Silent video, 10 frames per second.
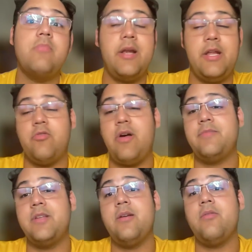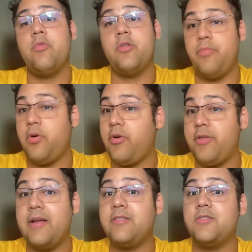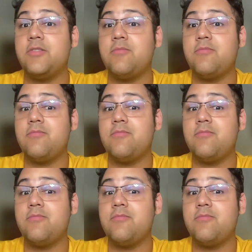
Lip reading: and he grabbed it with both hands.